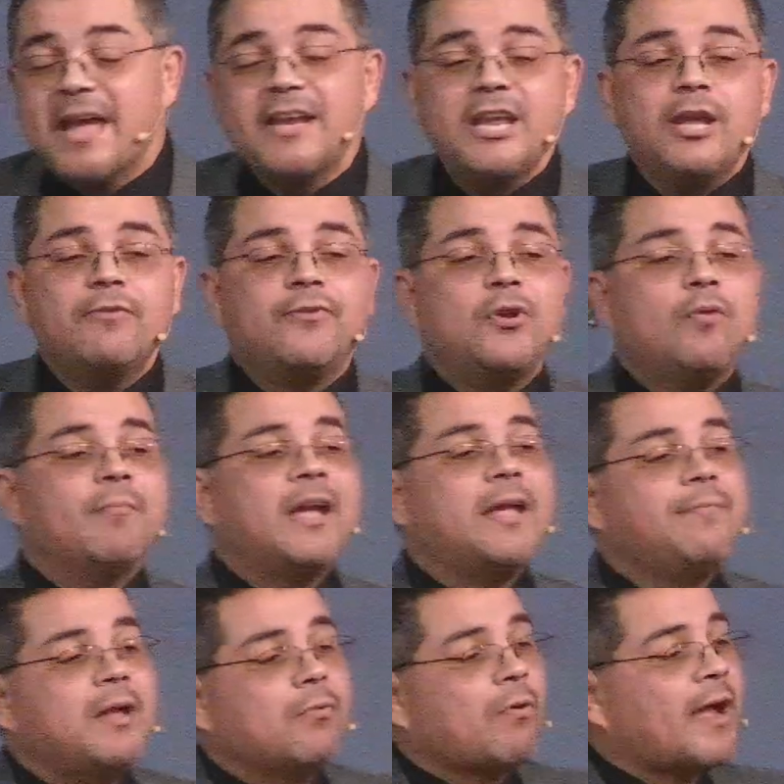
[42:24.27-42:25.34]
Many of
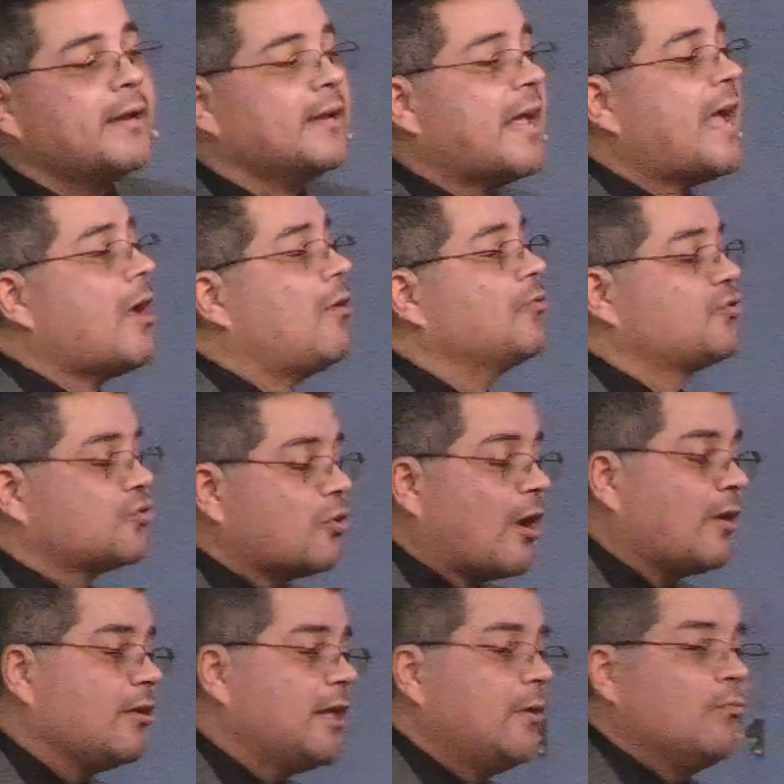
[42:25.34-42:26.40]
you may be right now
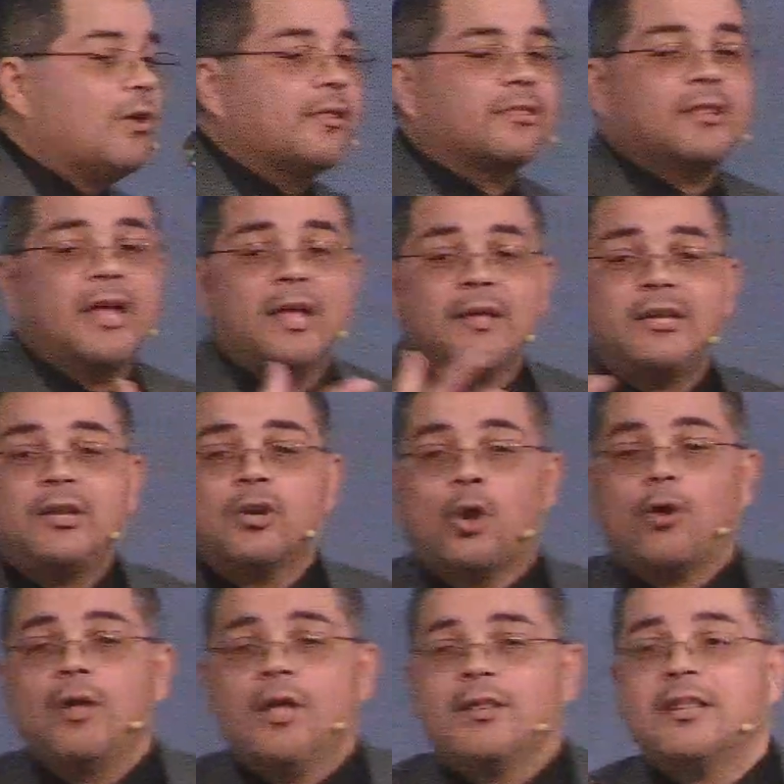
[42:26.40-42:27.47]
struggling with,
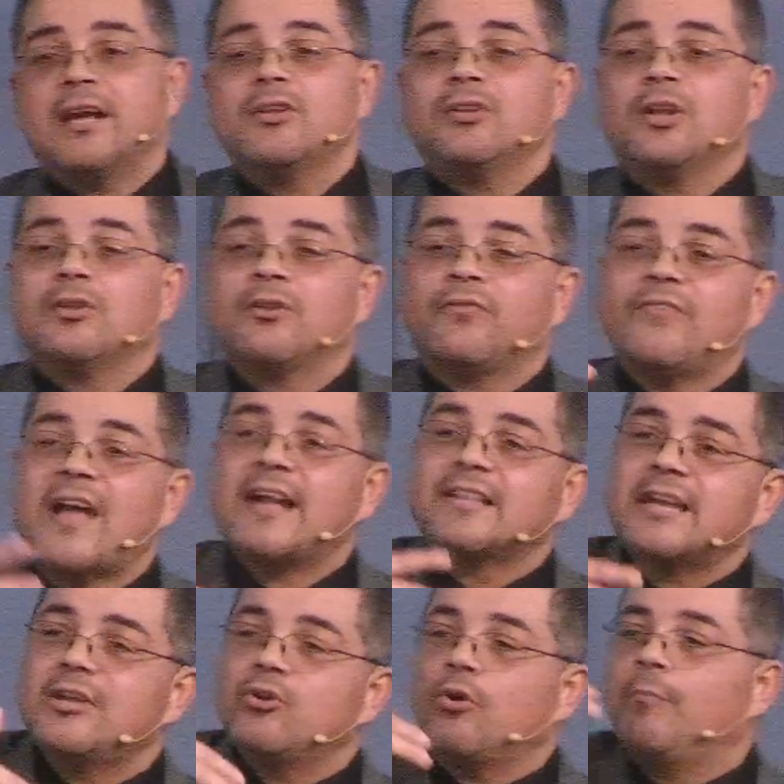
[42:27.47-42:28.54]
you know, that, you know, the
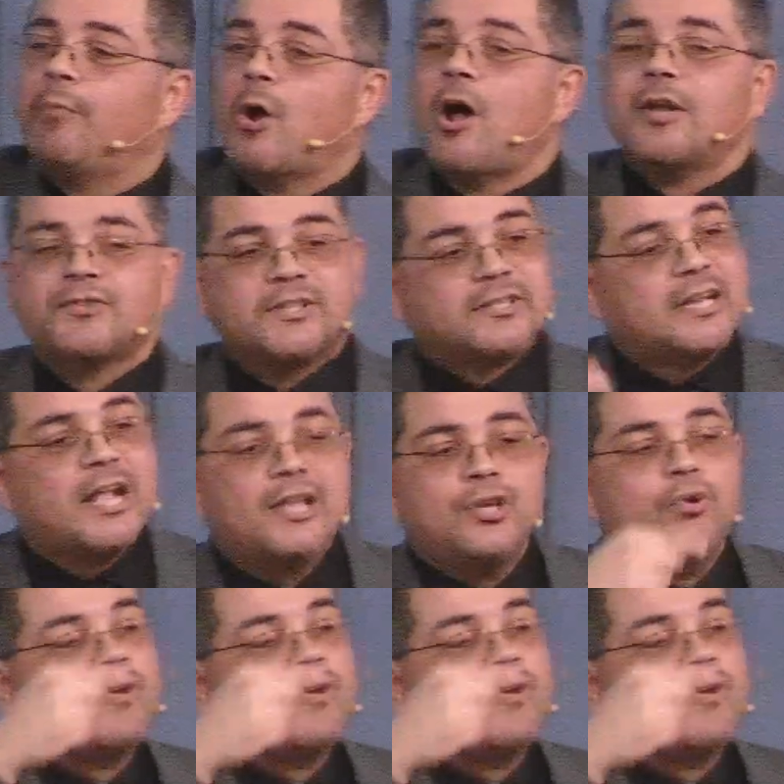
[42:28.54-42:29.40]
fact that your boss is